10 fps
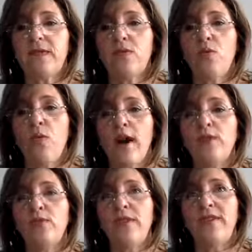
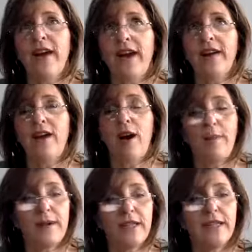what we've had
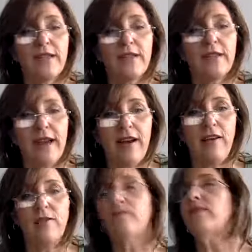up until
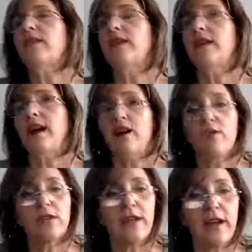now in
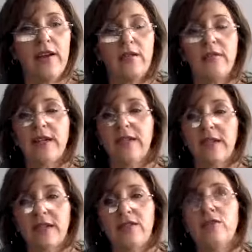our town, I
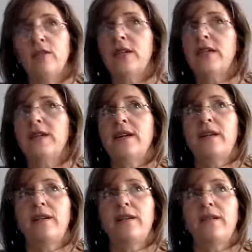tell you,
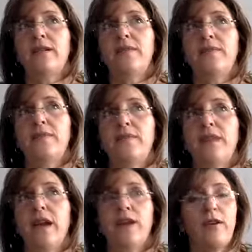um,
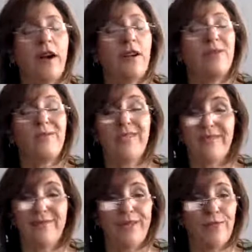I, I,
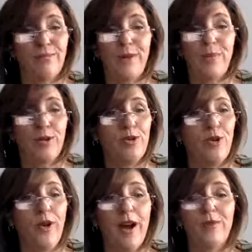people
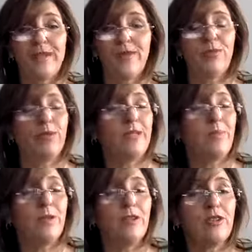know I was the most
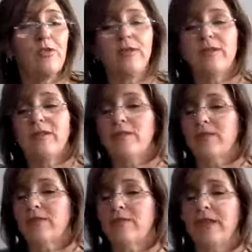spiritual, the
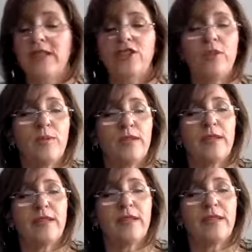most religious
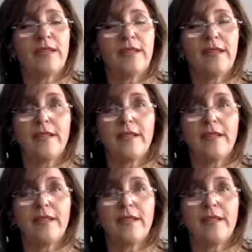person in this